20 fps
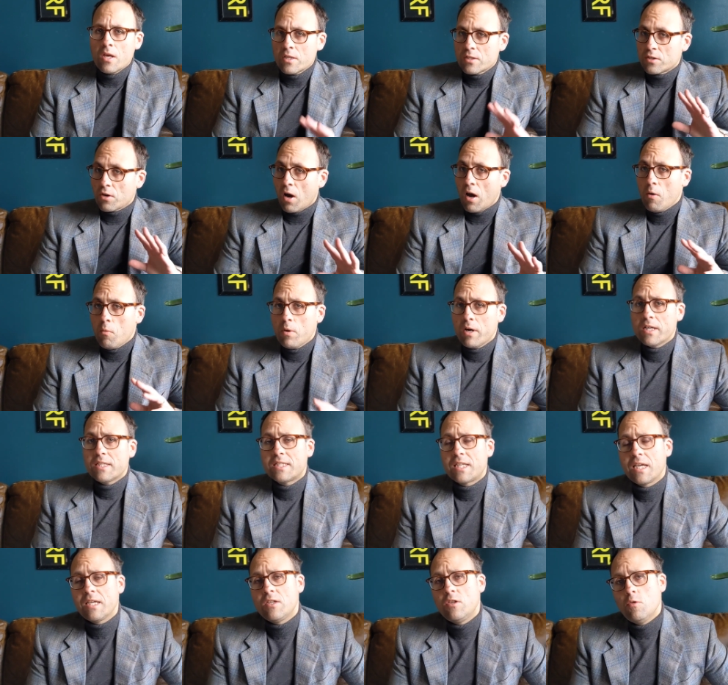So, I want to
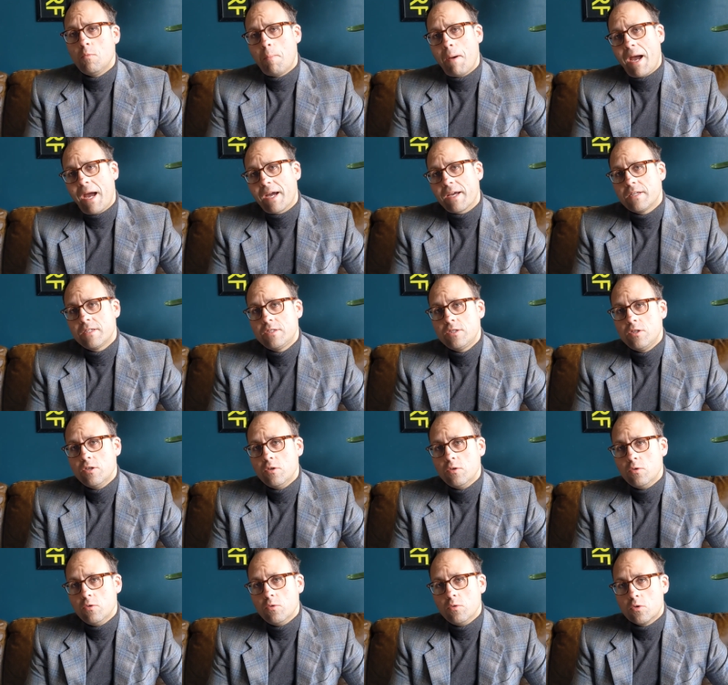take you back
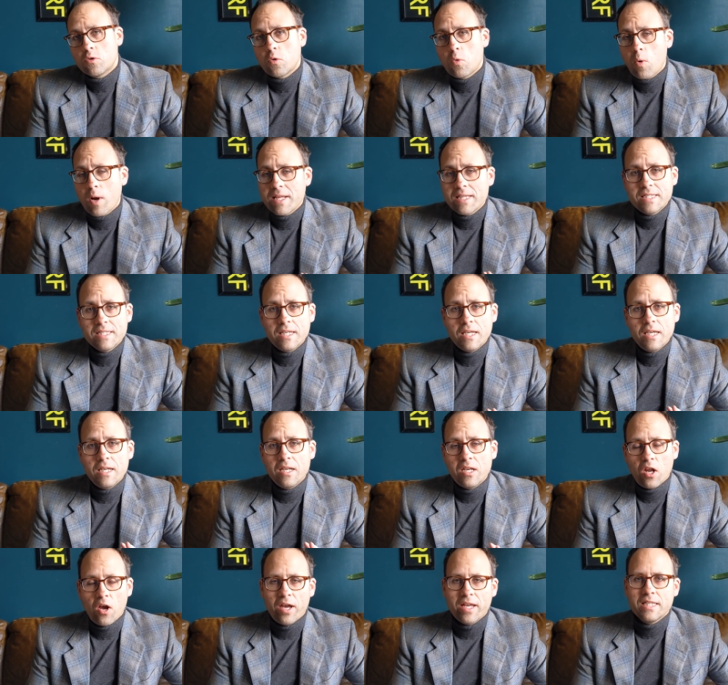to
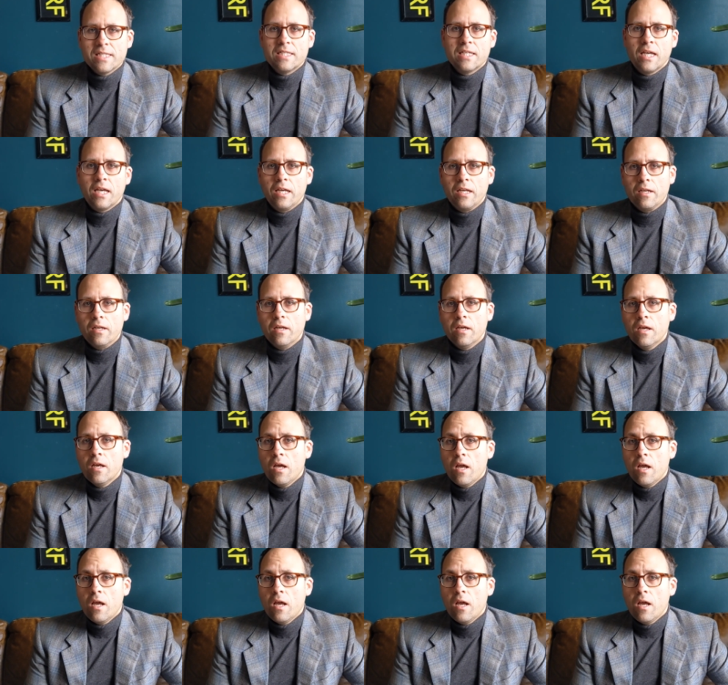2019.